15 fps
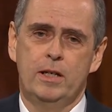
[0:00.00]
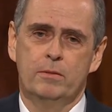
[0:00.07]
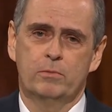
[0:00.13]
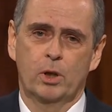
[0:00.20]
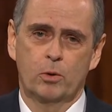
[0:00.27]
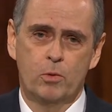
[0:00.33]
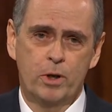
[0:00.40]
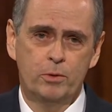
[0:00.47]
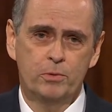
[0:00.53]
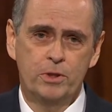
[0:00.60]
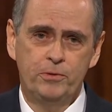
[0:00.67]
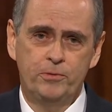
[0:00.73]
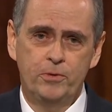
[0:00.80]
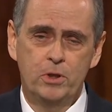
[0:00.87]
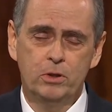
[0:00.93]
But when we
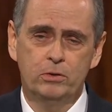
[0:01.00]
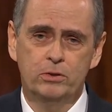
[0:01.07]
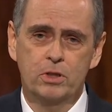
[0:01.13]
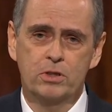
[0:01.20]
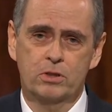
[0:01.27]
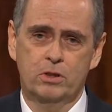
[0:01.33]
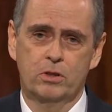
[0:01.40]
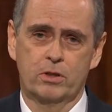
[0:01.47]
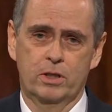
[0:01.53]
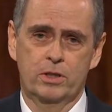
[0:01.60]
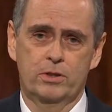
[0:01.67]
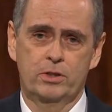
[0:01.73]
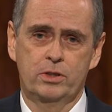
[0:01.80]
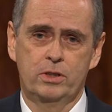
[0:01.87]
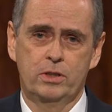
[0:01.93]
feel
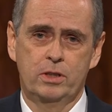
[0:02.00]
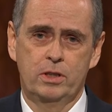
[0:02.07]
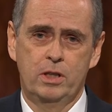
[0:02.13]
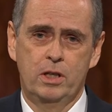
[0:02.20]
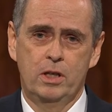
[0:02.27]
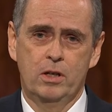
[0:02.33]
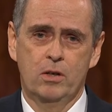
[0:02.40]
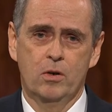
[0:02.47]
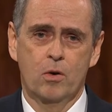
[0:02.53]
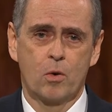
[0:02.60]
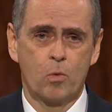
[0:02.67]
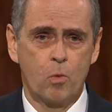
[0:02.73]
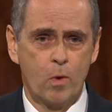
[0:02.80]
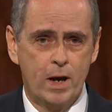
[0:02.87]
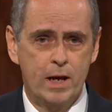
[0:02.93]
discouraged, or
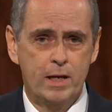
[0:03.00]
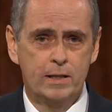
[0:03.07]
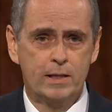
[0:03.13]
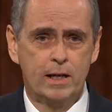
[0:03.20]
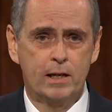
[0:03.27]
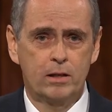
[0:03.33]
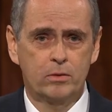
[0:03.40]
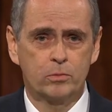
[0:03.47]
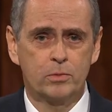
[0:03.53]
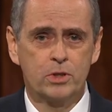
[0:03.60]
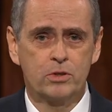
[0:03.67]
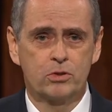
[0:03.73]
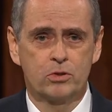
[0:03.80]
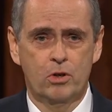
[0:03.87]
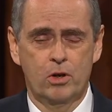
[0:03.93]
weighed down with
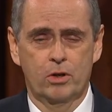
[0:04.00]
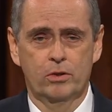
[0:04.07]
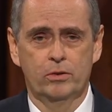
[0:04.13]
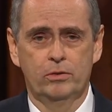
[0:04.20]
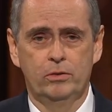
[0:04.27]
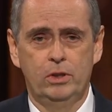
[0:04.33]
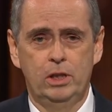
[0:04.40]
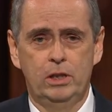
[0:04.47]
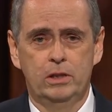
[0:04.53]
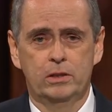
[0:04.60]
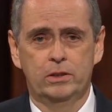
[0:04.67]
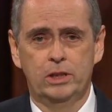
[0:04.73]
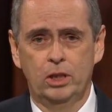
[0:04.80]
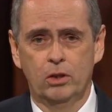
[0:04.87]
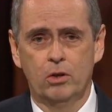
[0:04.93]
sorrow,
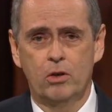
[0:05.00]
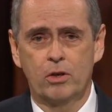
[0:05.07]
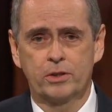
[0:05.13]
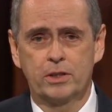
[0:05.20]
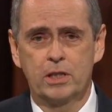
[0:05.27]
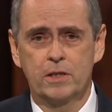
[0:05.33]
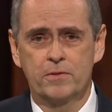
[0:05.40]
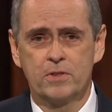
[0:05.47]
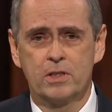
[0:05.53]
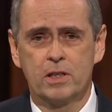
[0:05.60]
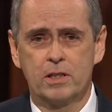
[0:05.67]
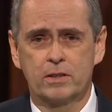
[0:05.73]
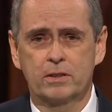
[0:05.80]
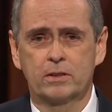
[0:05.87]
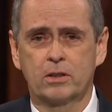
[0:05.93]
the Lord gives
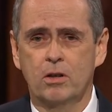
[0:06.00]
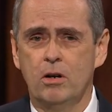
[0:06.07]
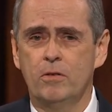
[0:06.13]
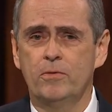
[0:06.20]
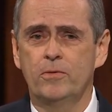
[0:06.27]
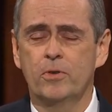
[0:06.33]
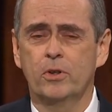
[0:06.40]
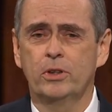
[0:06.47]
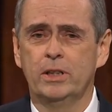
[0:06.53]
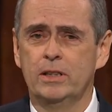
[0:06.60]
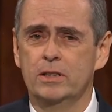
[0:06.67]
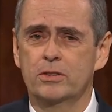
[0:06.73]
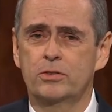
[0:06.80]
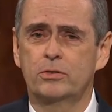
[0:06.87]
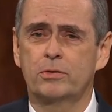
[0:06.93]
us comfort
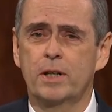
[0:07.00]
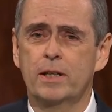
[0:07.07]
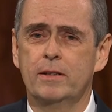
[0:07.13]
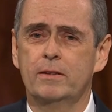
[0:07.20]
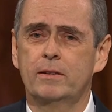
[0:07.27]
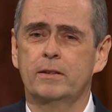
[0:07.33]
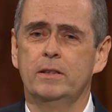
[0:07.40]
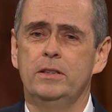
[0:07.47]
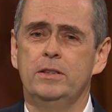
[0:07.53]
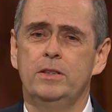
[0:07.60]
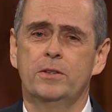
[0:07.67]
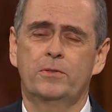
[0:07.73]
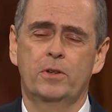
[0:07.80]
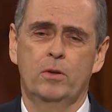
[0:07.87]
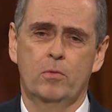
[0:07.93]
and strength in
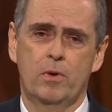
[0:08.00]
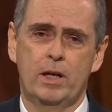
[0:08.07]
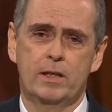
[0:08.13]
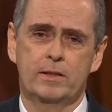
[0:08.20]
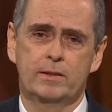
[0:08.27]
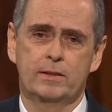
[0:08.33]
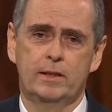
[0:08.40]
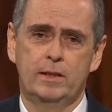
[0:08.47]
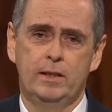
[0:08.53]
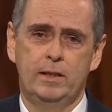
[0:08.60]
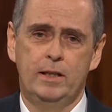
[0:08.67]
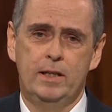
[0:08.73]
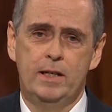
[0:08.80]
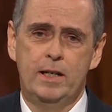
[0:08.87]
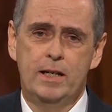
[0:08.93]
different ways.
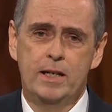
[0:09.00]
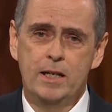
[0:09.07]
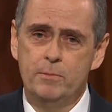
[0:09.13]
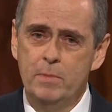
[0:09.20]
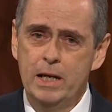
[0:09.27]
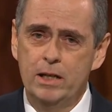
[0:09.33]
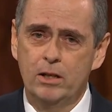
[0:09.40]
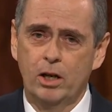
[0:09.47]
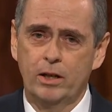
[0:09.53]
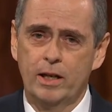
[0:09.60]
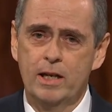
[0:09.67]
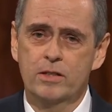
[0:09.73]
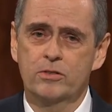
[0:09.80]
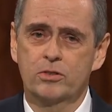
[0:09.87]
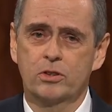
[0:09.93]
He may not
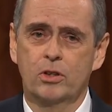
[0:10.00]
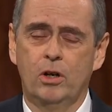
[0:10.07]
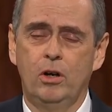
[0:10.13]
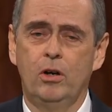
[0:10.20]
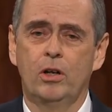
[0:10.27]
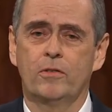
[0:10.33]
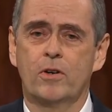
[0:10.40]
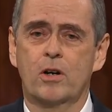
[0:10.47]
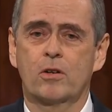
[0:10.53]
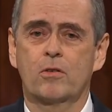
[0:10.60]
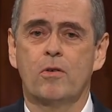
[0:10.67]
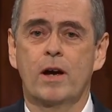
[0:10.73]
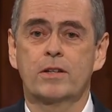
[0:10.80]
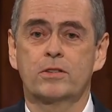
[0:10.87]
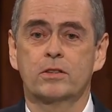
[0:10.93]
answer all of our
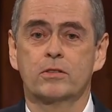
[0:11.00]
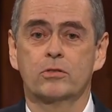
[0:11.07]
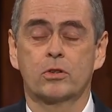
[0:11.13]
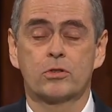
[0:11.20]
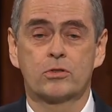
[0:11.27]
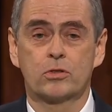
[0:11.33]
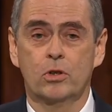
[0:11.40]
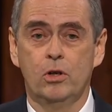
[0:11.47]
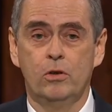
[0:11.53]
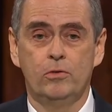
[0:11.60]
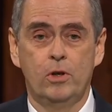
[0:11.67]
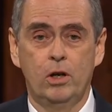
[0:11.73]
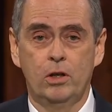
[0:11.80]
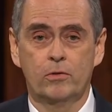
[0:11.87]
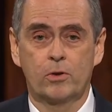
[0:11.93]
questions or solve
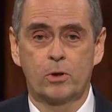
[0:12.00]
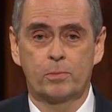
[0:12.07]
all of our